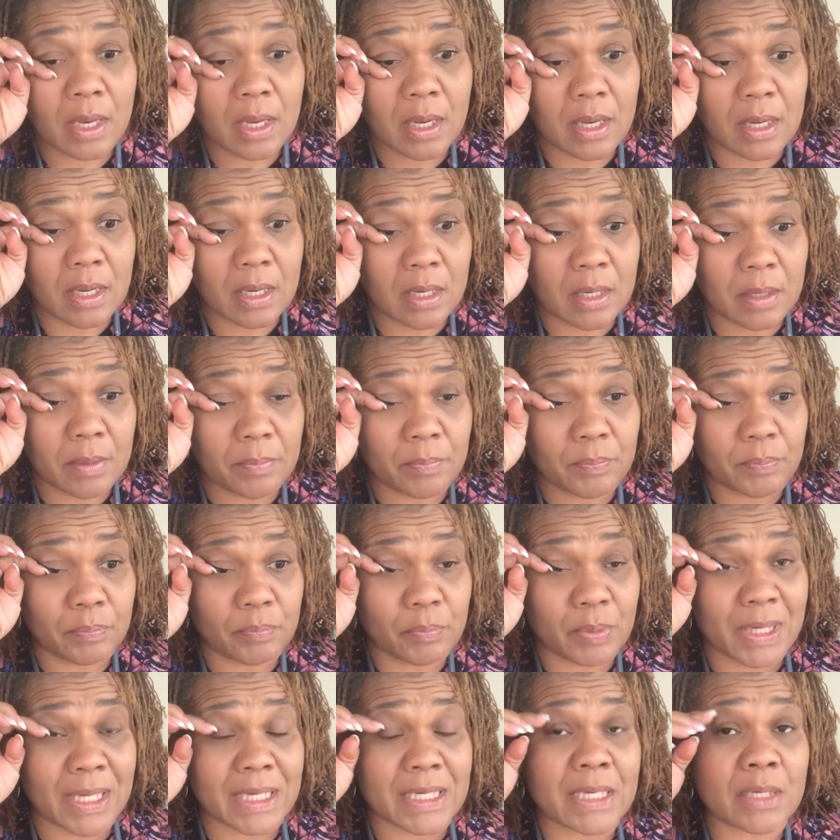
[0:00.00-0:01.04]
um,
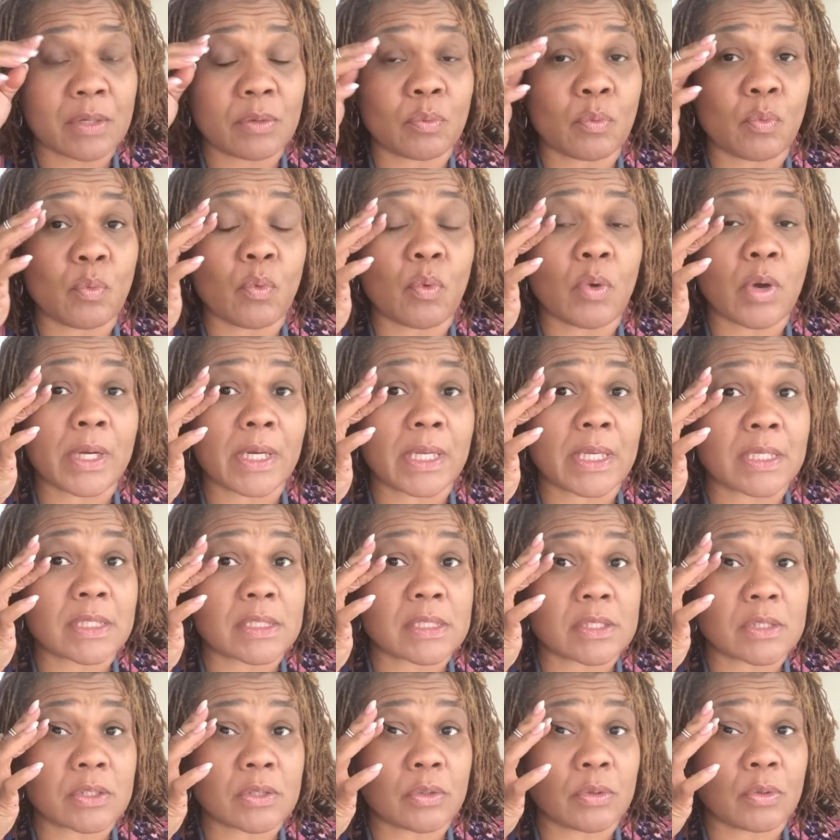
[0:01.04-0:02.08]
but I didn't want it
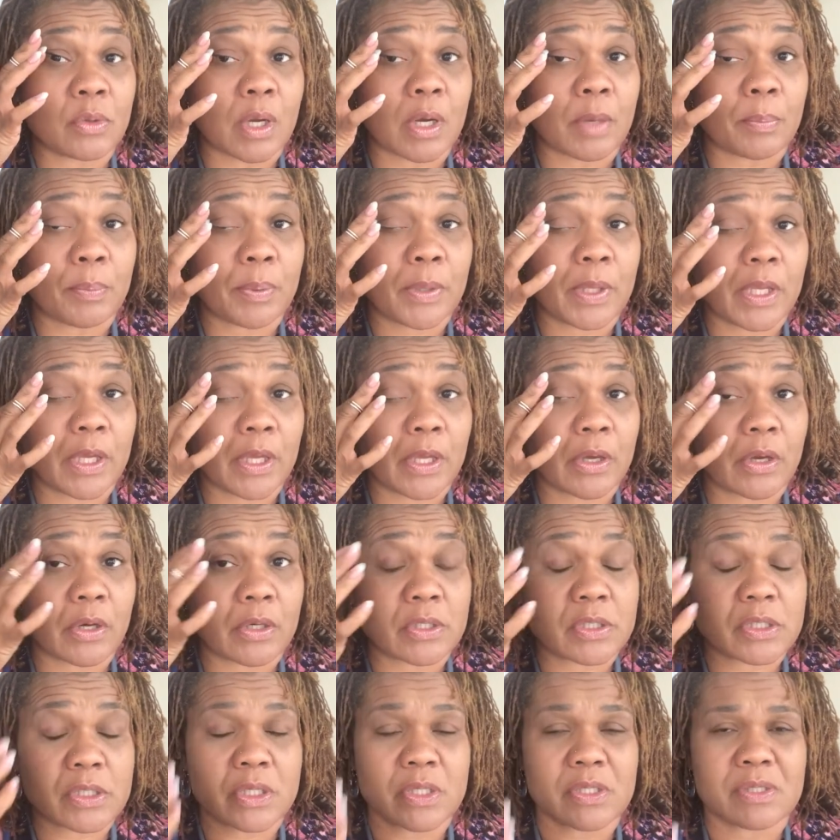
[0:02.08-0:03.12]
to appear,
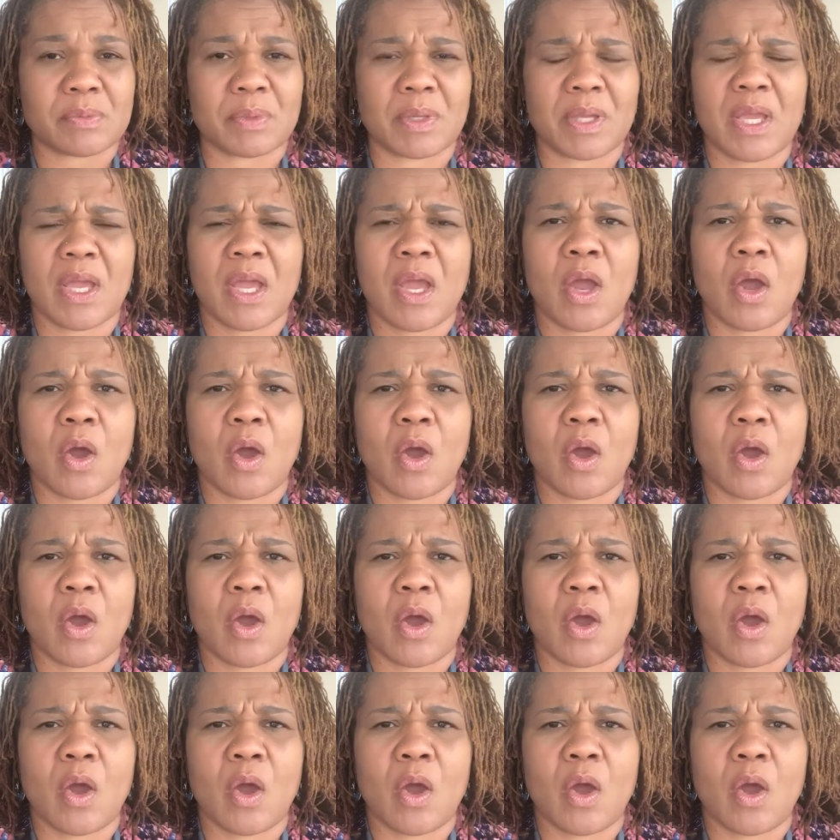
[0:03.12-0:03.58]
excuse me,